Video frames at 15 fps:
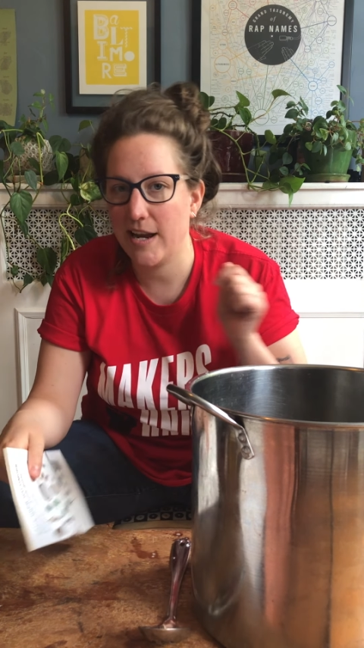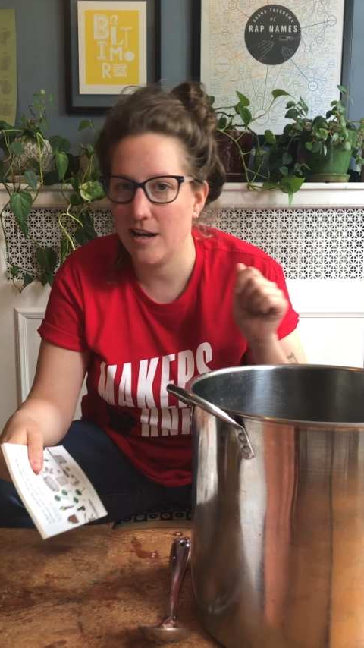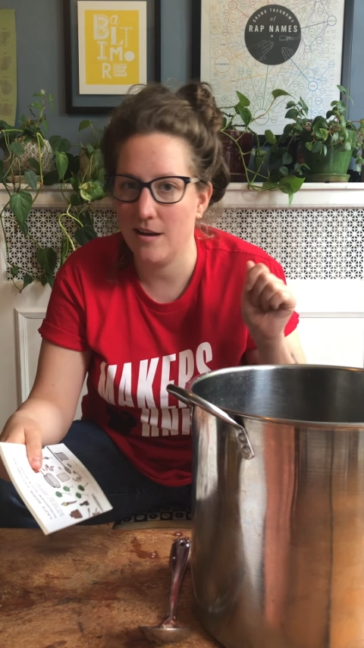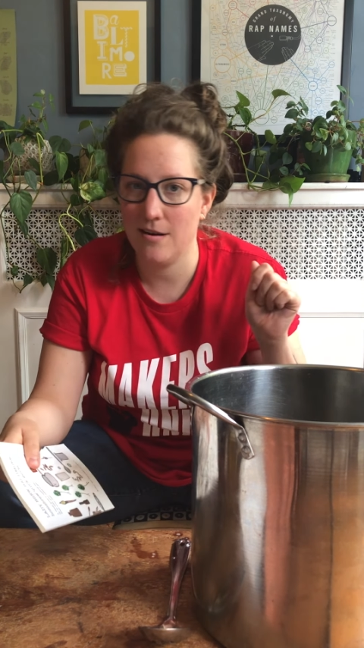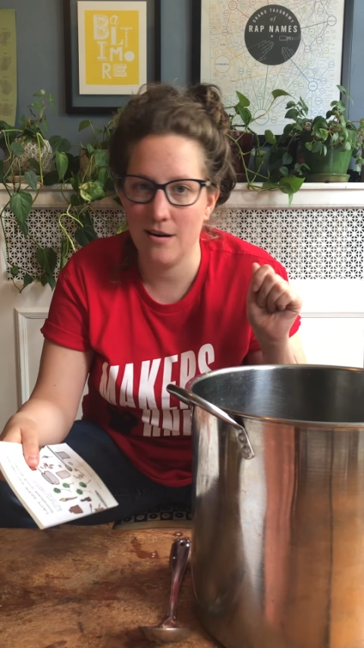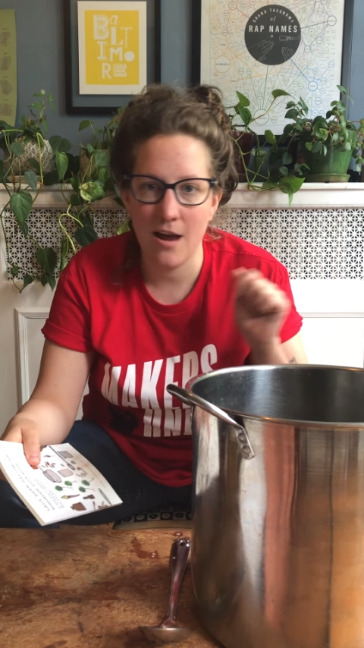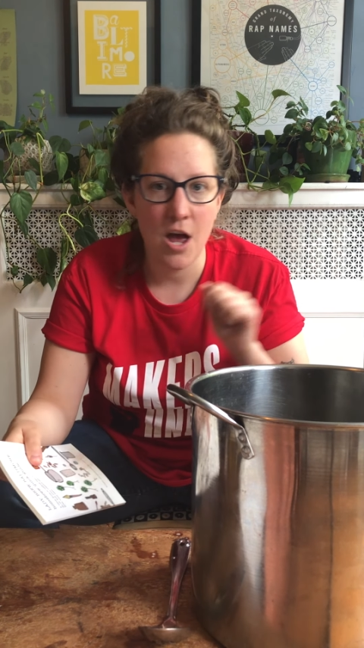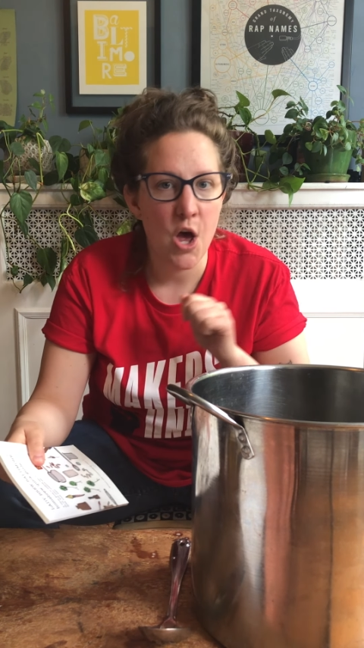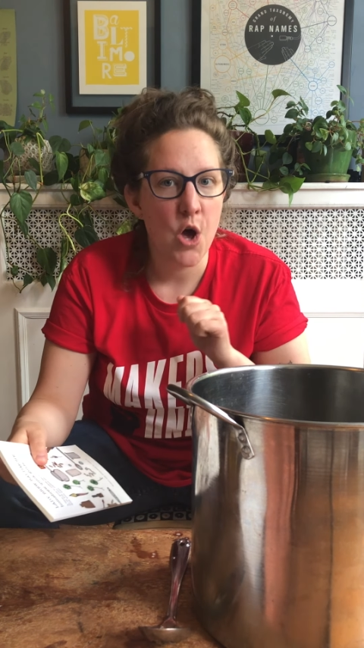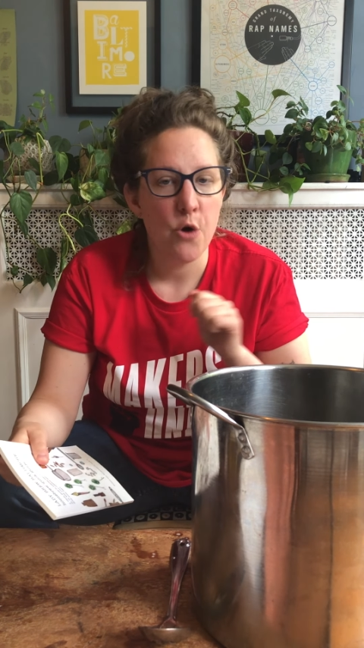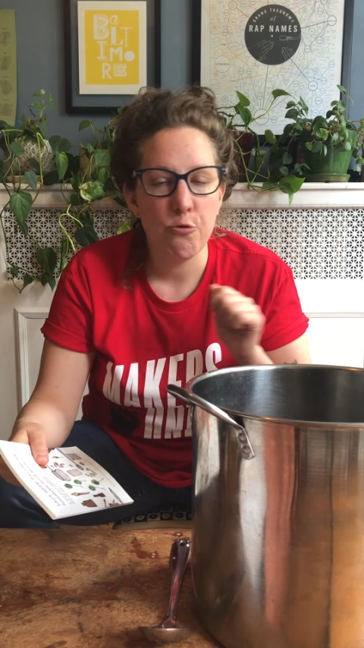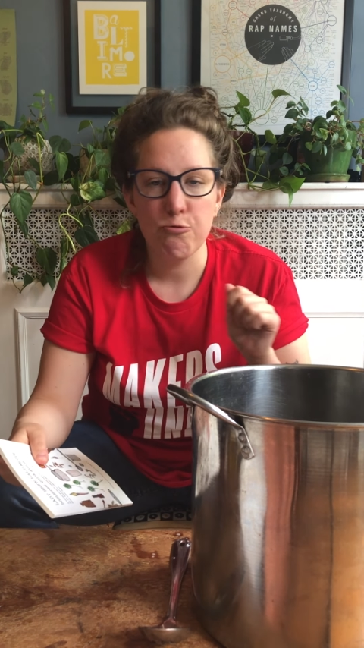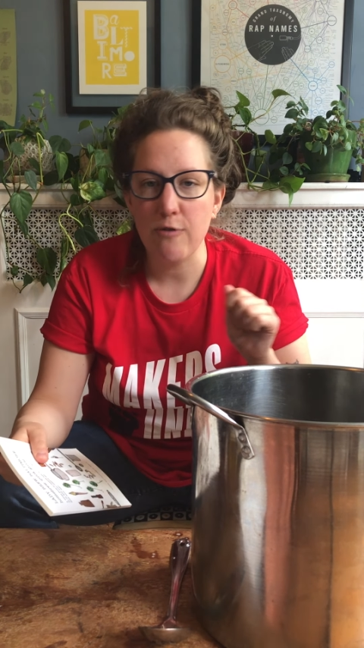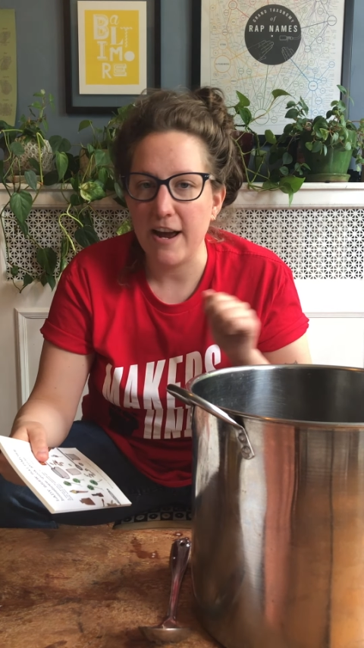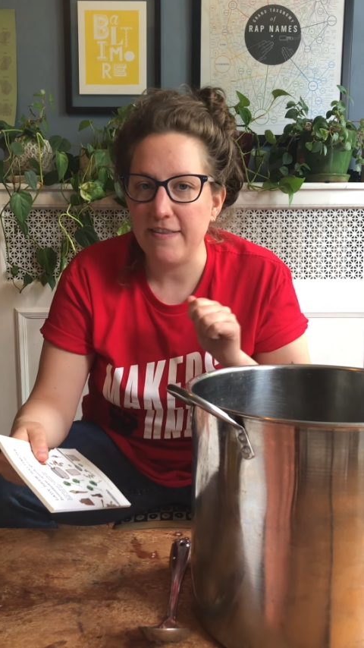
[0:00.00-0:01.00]
can
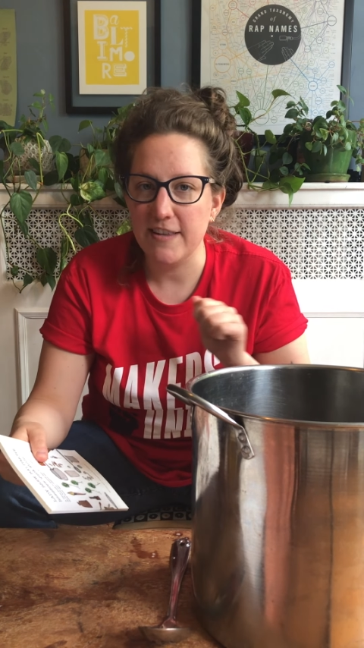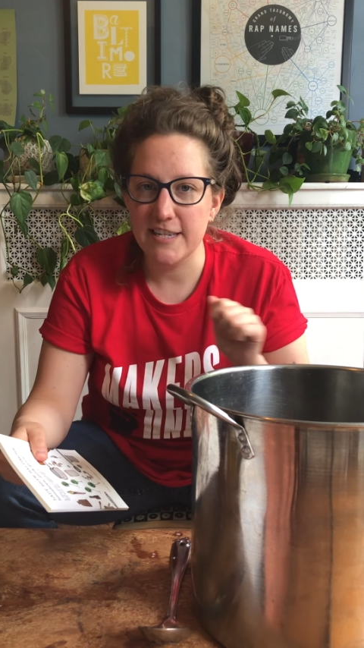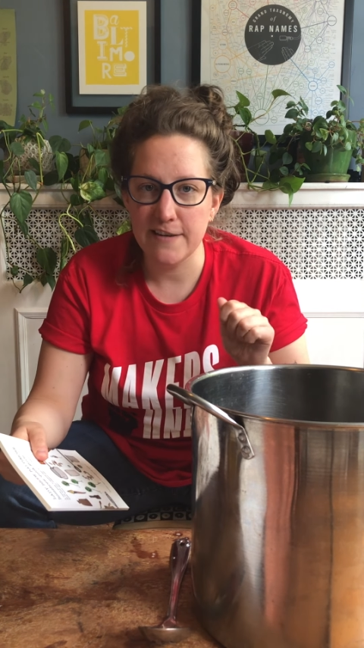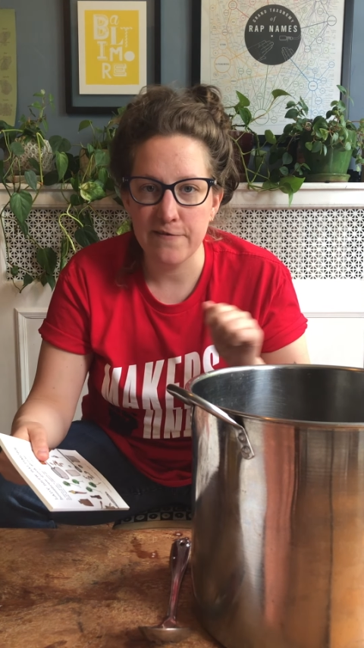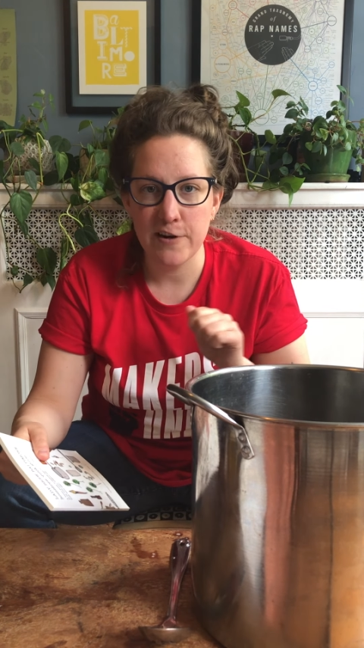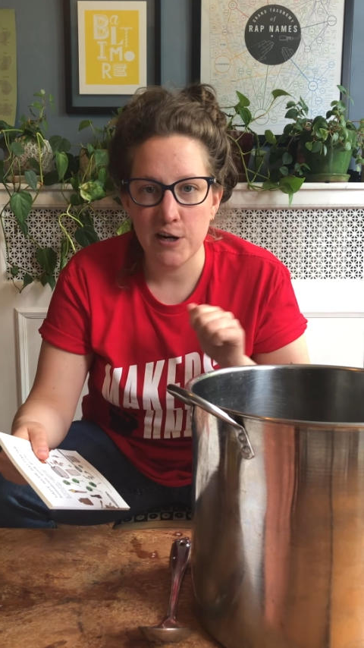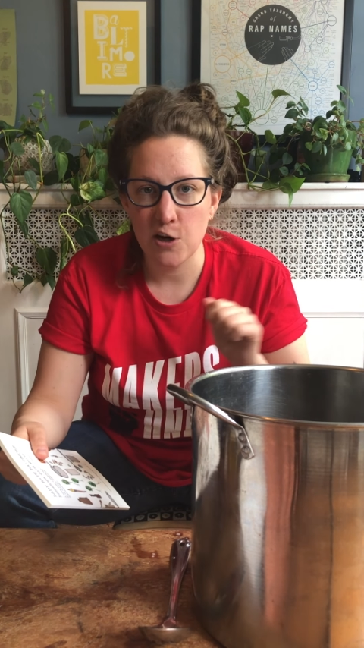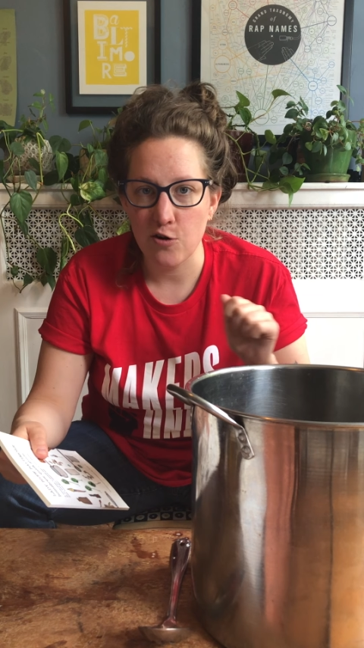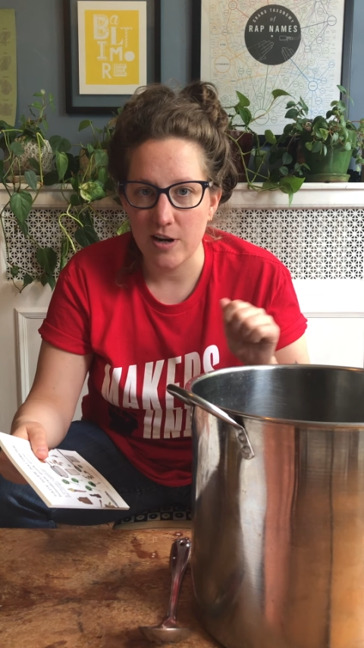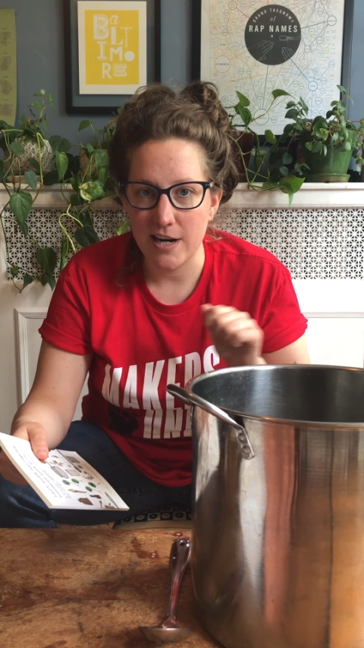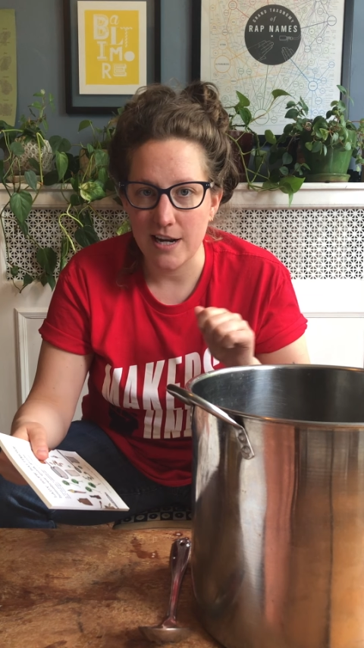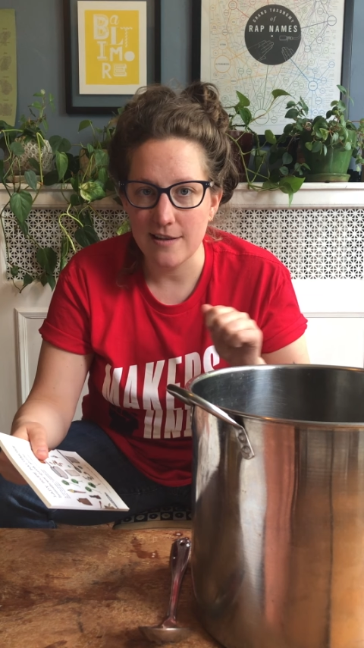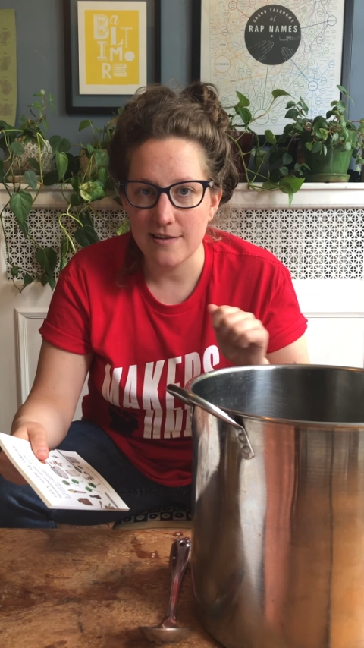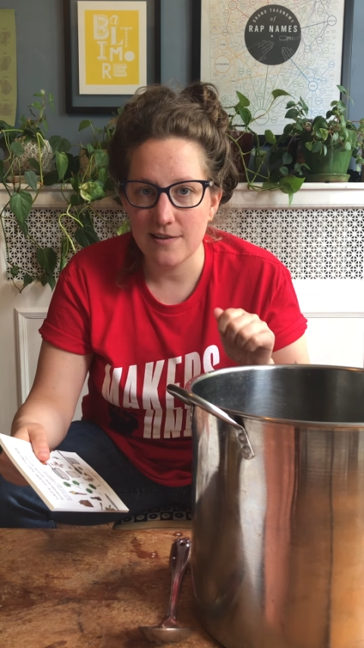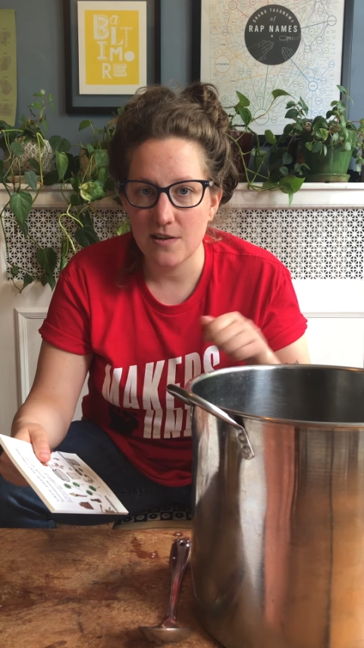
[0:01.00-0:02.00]
write the different
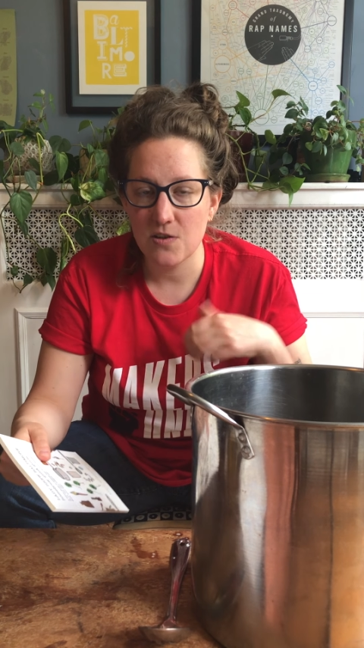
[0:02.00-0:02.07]
ingredients.